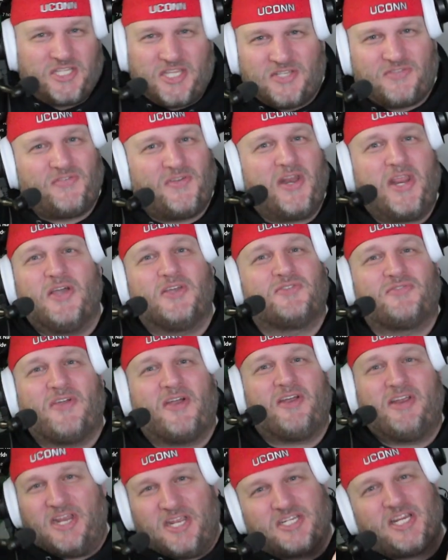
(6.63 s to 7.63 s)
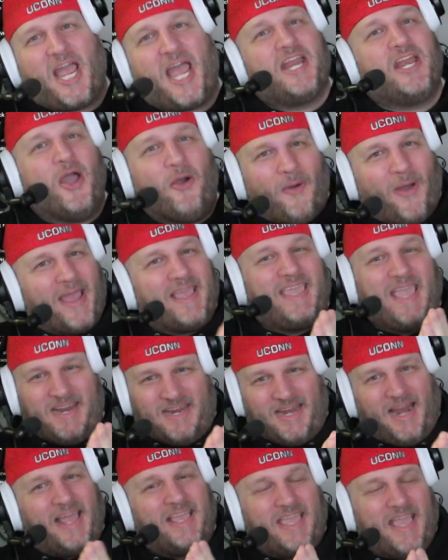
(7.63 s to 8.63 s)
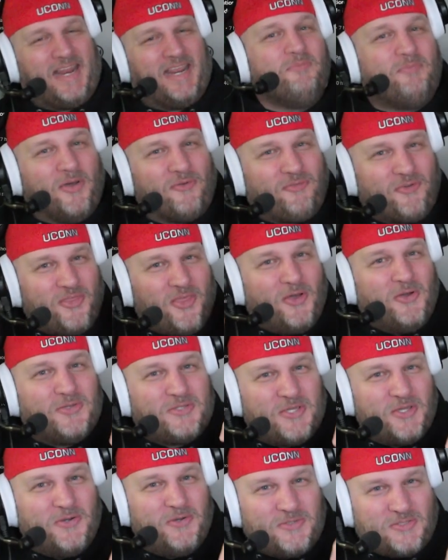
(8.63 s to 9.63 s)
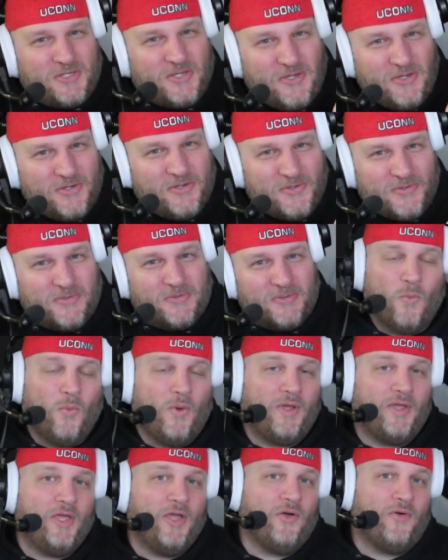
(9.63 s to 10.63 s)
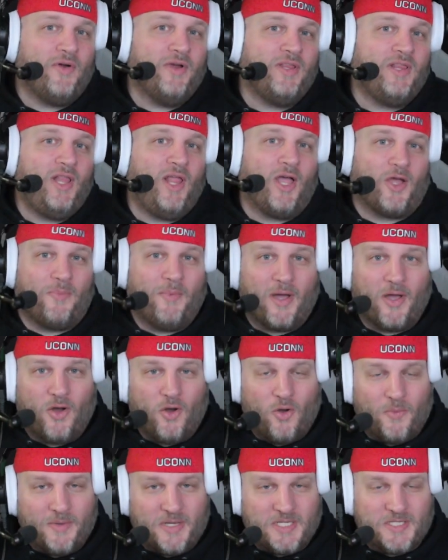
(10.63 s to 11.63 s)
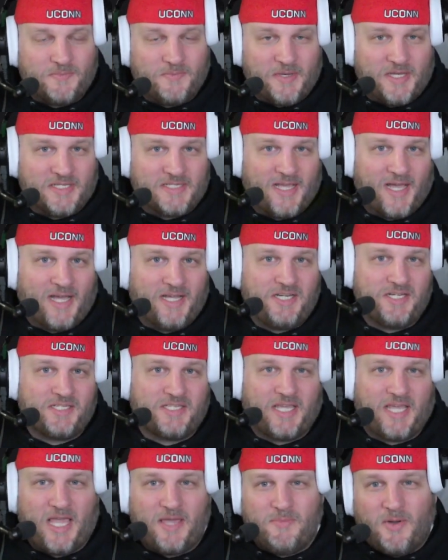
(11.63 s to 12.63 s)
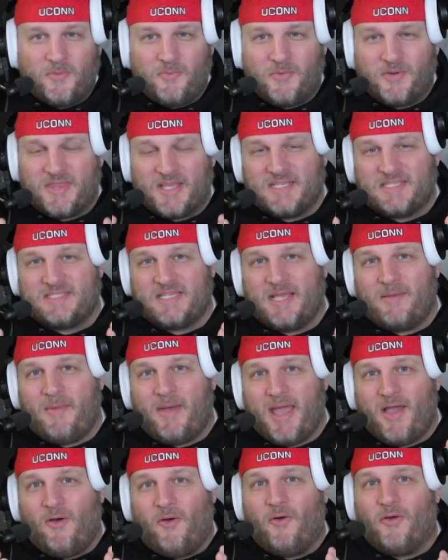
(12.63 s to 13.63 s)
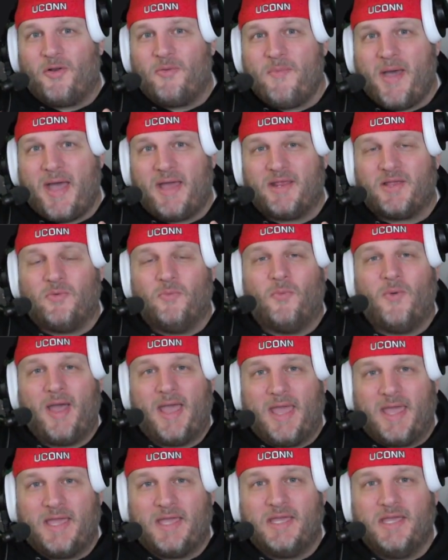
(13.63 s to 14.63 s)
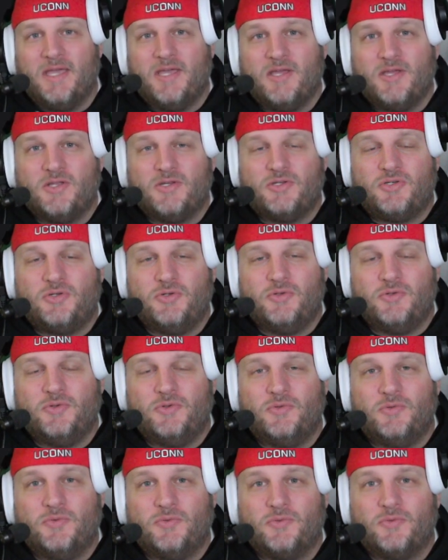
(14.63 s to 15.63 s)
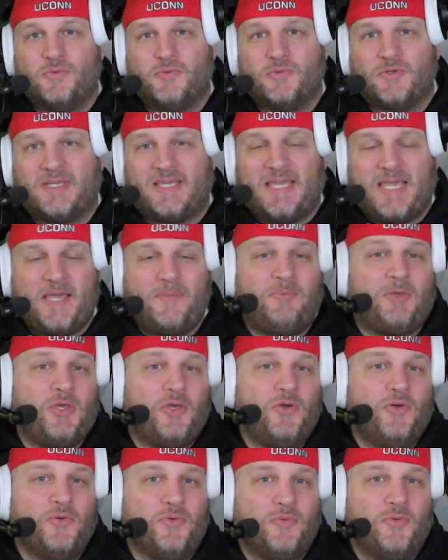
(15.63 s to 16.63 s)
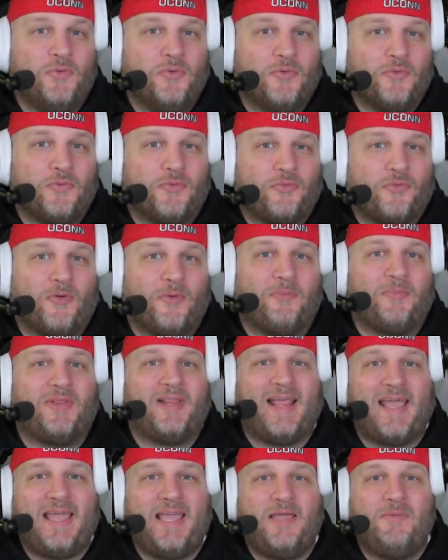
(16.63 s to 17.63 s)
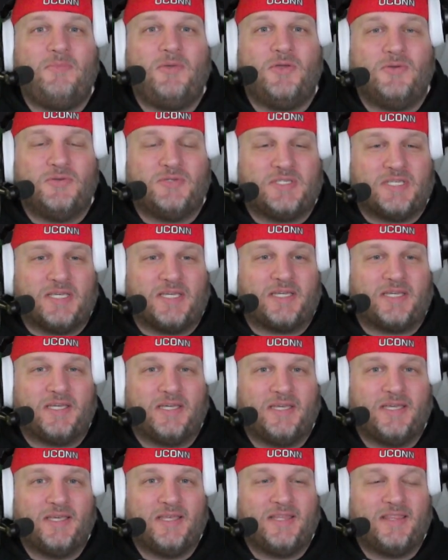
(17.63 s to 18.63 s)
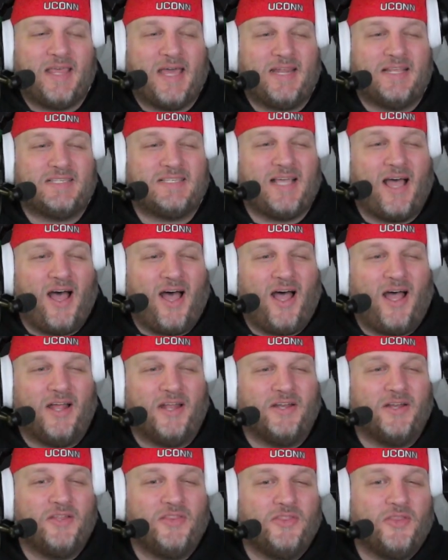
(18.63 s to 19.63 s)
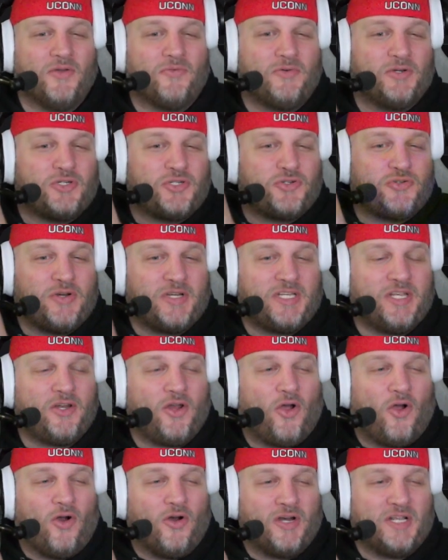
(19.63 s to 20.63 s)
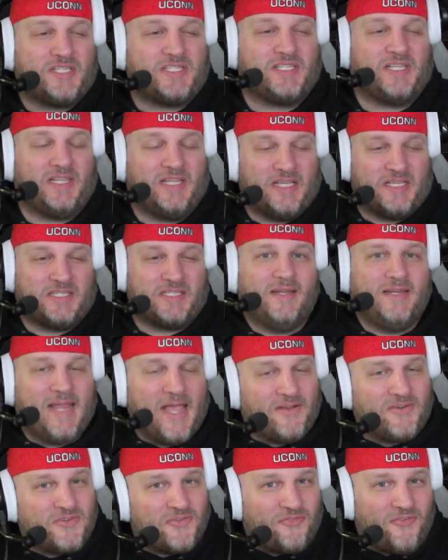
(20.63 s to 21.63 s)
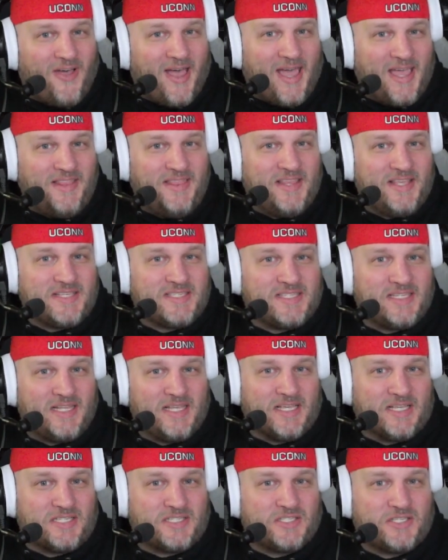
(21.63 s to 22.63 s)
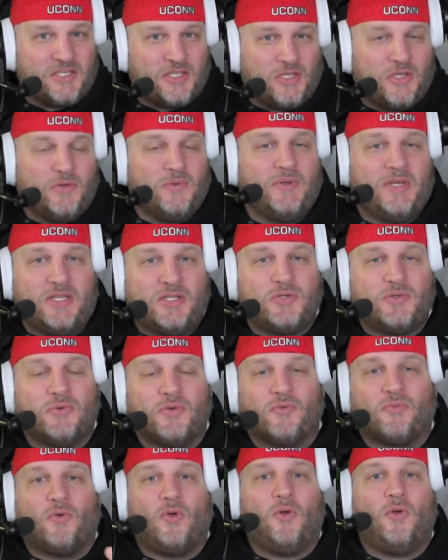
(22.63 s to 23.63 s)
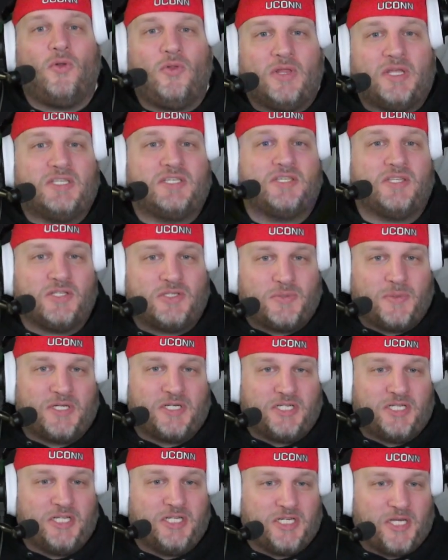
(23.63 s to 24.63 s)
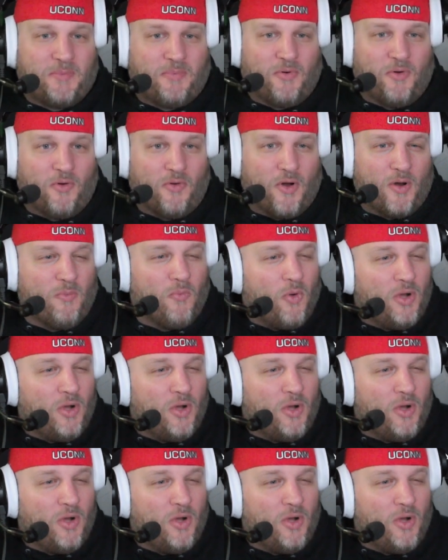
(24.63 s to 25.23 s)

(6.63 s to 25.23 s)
This video is very niche. I know. I get it. I get it. But for those who do, well, you're in luck, my homies, because I just came up with a semi automatic way to keep you from playing music that is on the restricted artist list. Now, to find this list, you need to enroll into the Twitch DJ program.